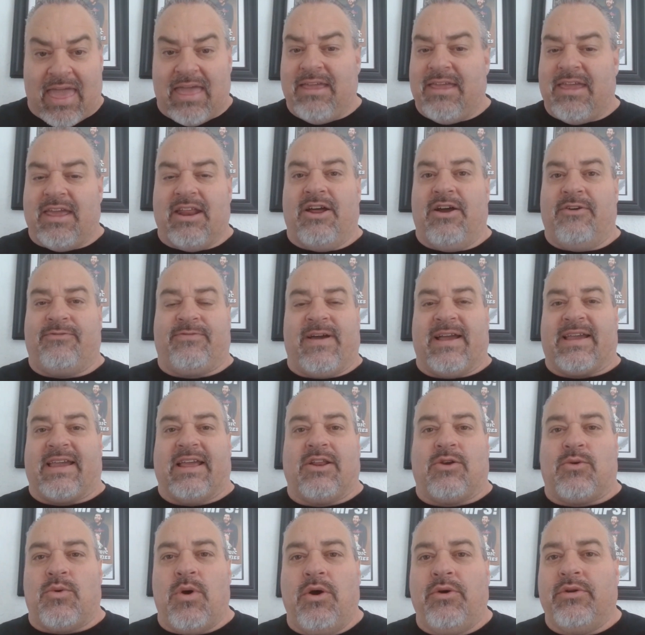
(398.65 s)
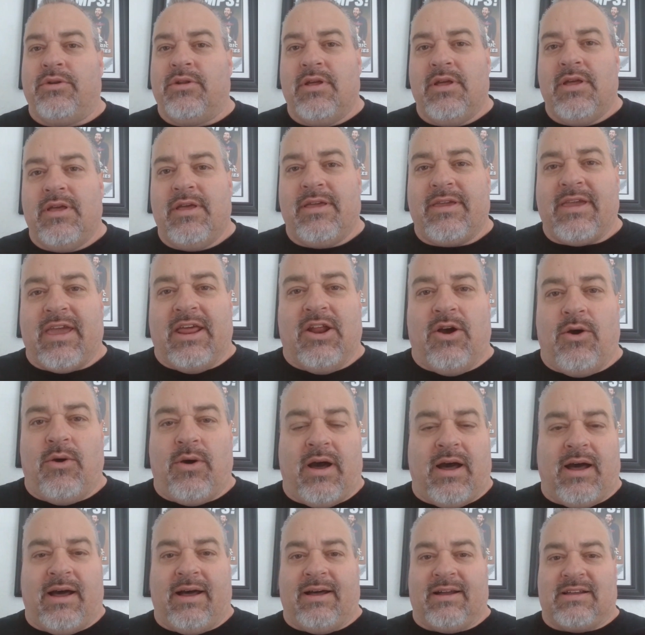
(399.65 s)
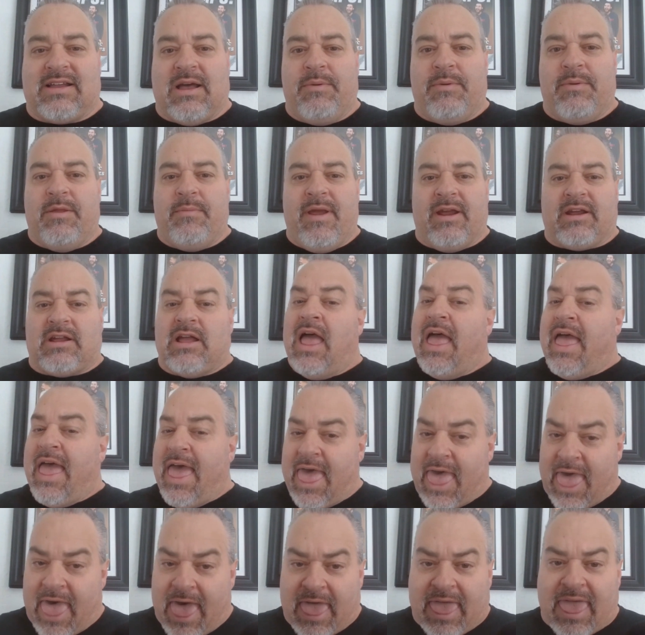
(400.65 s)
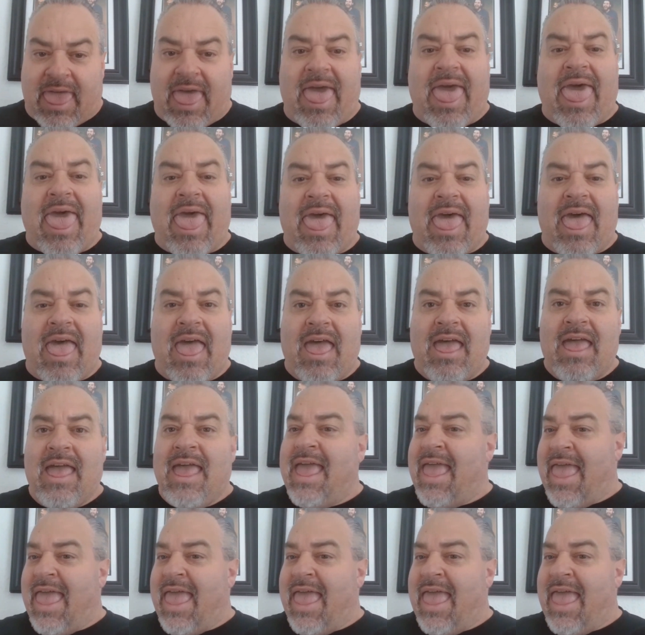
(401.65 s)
You know, if I can quote, you know, Coming to America, aha,